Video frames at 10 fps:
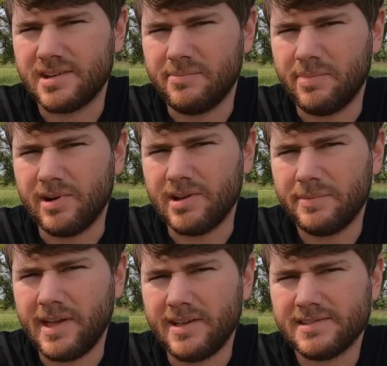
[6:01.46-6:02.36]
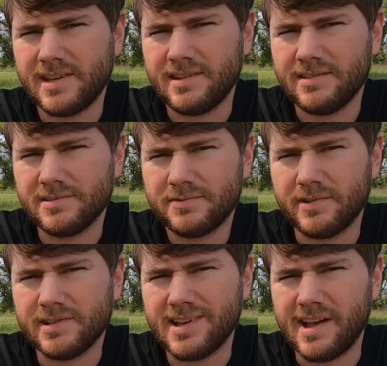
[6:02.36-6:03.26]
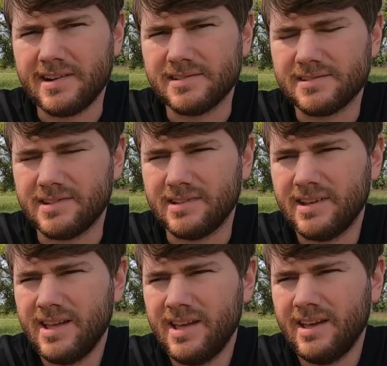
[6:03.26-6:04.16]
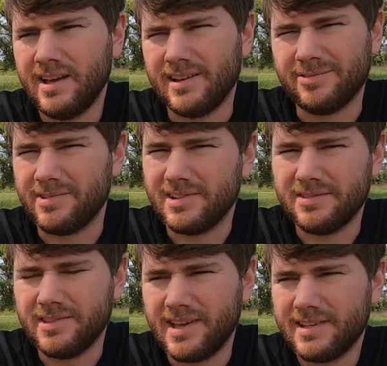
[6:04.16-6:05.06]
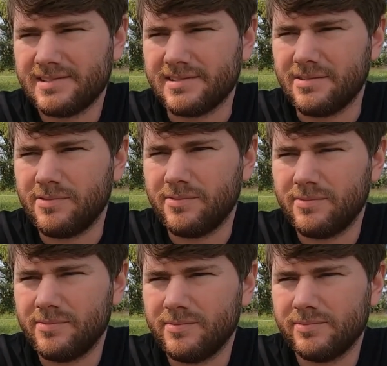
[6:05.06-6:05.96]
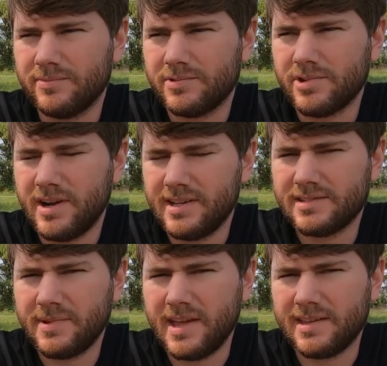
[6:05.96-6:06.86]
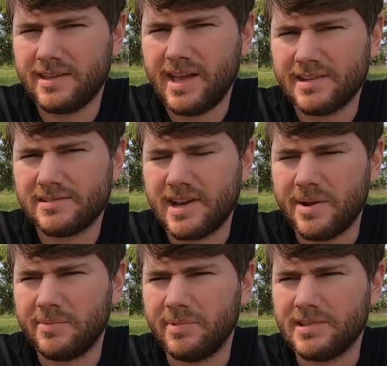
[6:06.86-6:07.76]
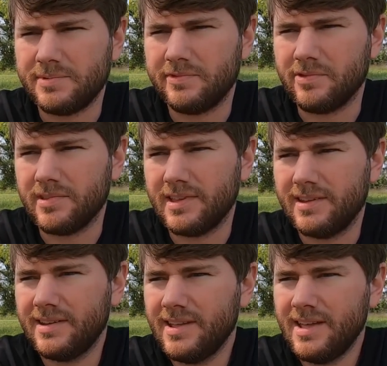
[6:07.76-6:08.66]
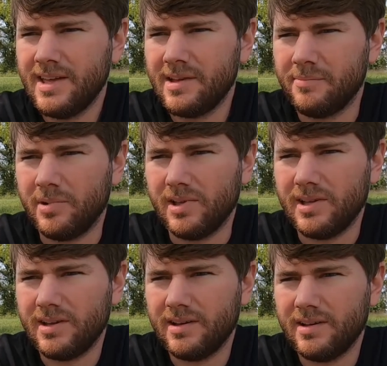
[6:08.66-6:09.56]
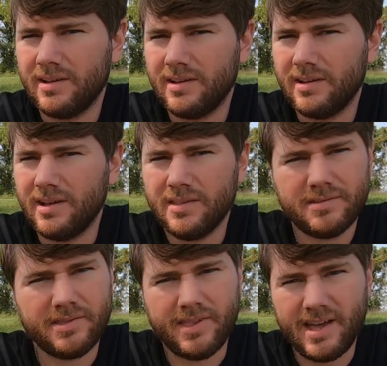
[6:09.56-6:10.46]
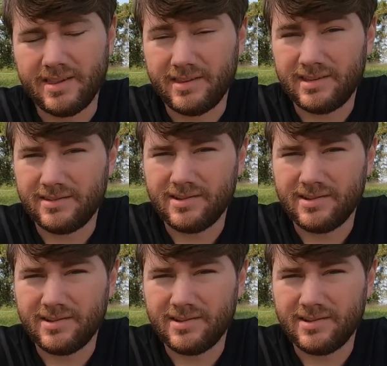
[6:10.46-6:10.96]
burn up the outside of those front tires, and I don't want to do that. So try and get some caster camber plates before then. But other than that, you